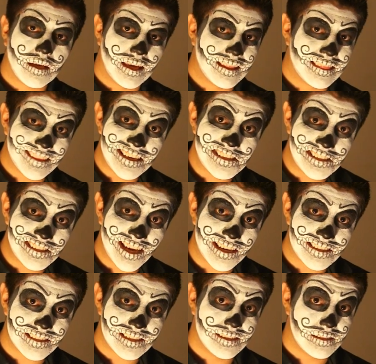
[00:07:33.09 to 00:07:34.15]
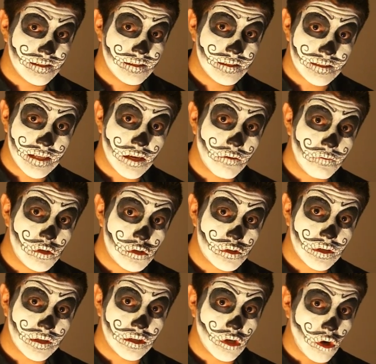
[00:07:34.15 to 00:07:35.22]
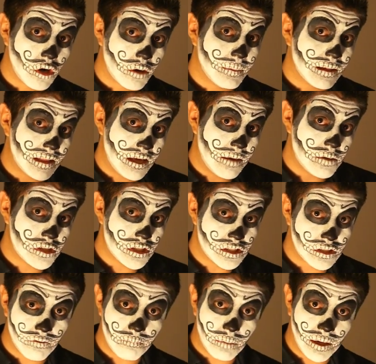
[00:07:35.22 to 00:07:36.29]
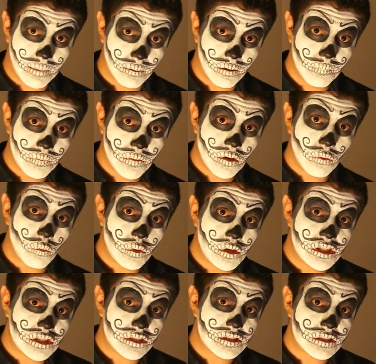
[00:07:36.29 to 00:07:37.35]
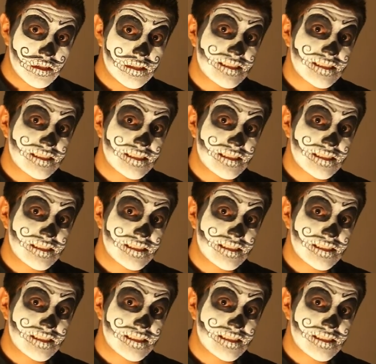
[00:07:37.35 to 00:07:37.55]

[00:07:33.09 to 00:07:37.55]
In these days, instead of using normal images of people, we used